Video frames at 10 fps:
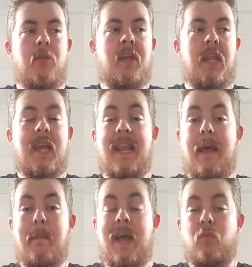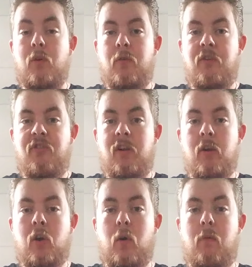Then he had that match with Chris
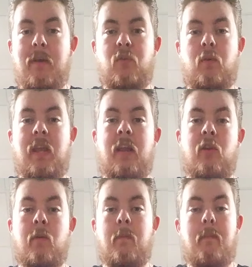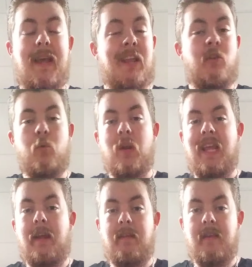Jericho at Wrestle Kingdom back in
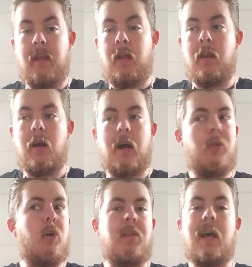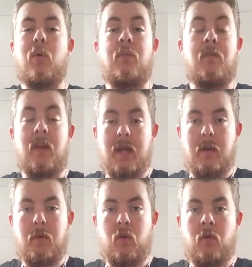2018. I thought that was
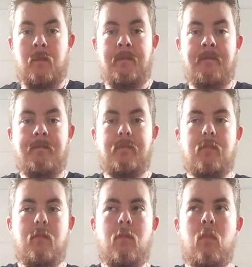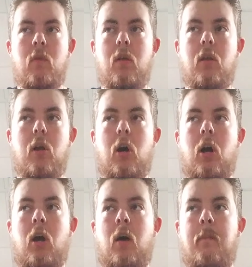phenomenal.
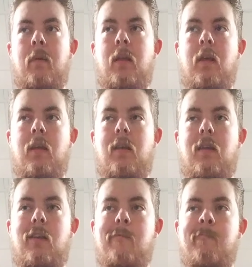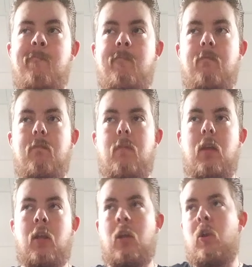Um,
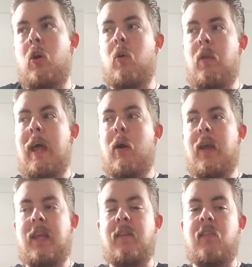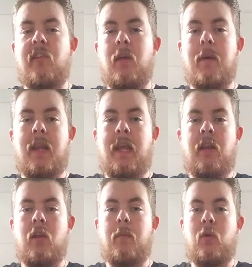and uh, now I get to see him on
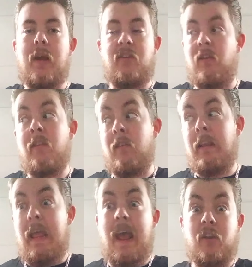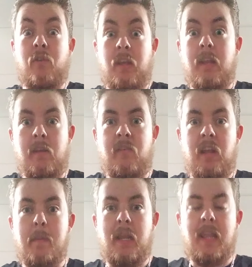AEW. Actually, actually get to see
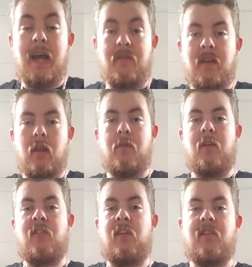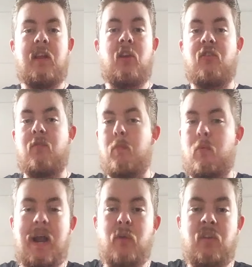him on live television instead of just
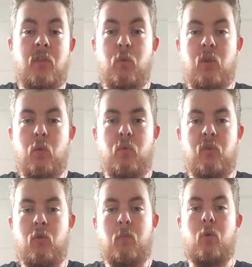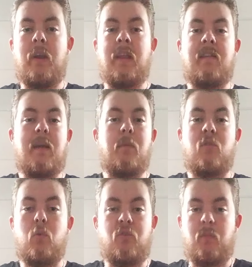browsing through YouTube or any type of
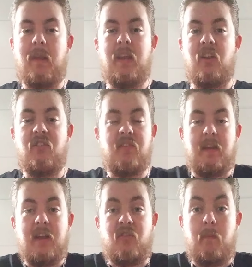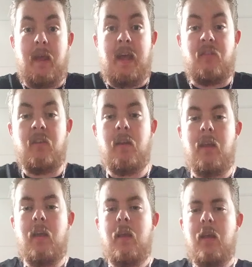social media just to catch a match.
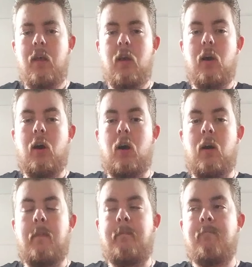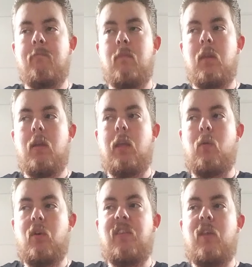Um, he
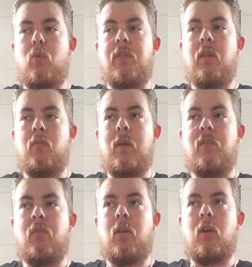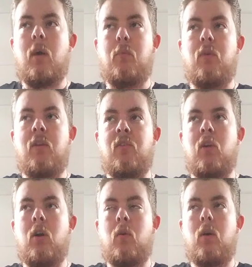was at Northeast Wrestling a couple years
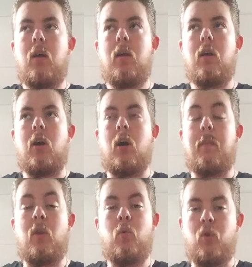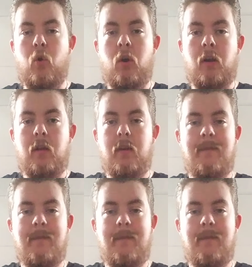ago um, in New York.